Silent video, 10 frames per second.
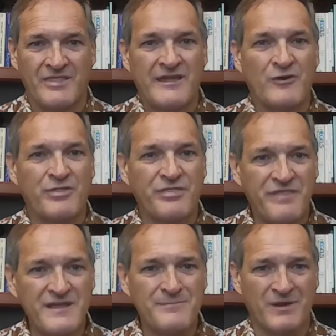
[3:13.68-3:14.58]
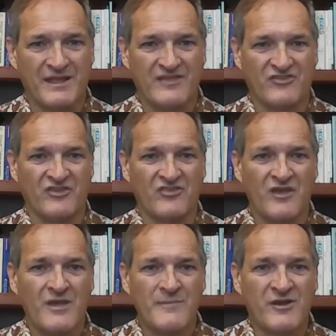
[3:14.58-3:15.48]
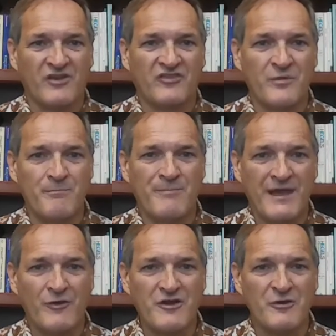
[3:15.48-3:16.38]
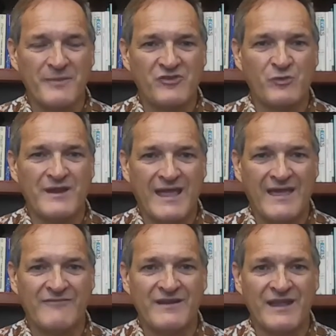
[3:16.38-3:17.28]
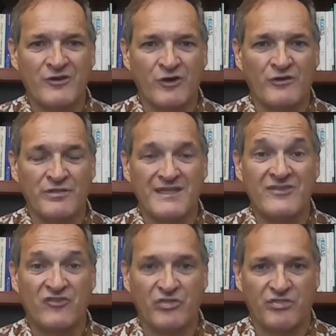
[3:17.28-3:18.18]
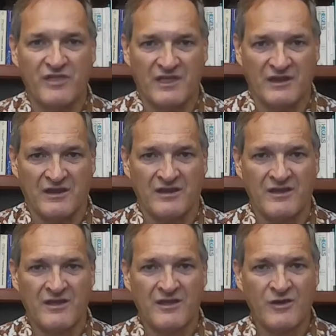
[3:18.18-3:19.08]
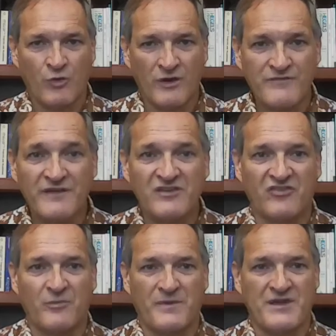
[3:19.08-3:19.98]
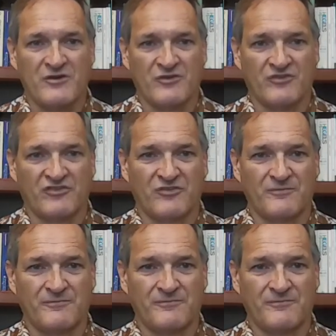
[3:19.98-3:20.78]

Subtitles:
They are thin places because the barrier between heaven and earth is thin, or even disappears.